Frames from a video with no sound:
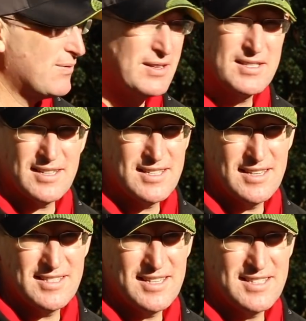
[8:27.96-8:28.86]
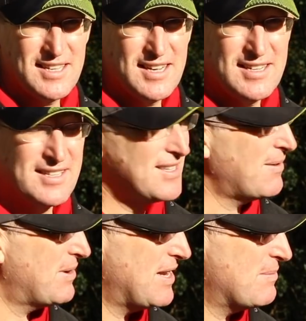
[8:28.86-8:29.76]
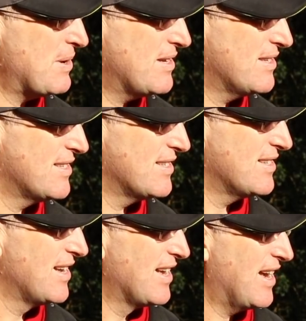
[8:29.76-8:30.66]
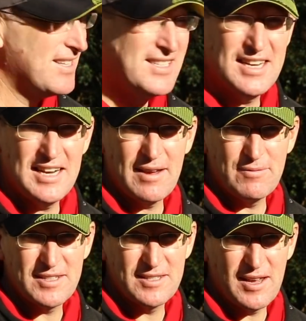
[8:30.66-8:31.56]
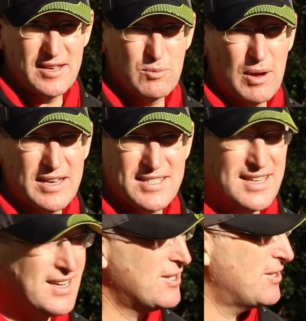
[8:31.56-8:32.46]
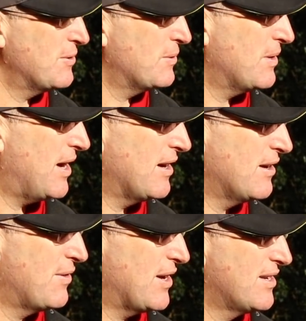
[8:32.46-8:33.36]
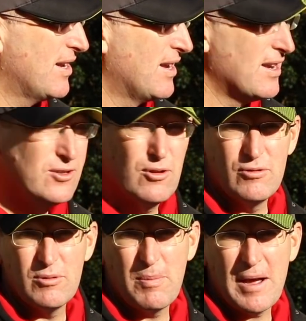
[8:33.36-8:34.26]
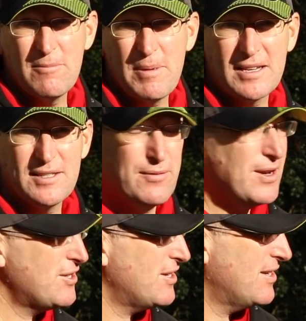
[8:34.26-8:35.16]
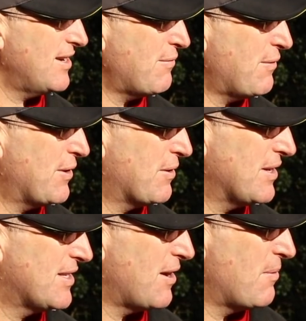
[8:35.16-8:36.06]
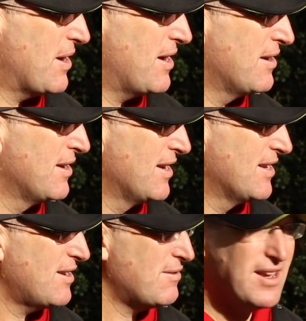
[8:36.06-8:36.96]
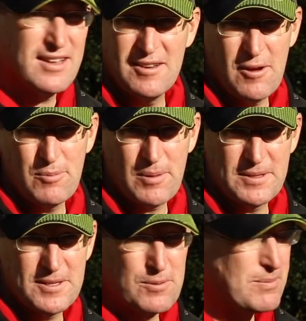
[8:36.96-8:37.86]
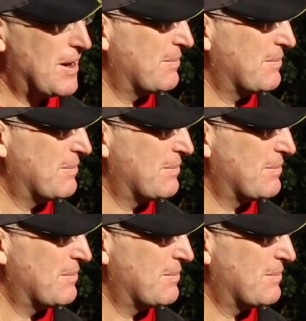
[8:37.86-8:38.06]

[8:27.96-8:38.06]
fantastic at 16 and 17 metres and silly lengths as well as it is short, and I've had 200-pound bags of fish and everything on it. So yeah, no problems at all with my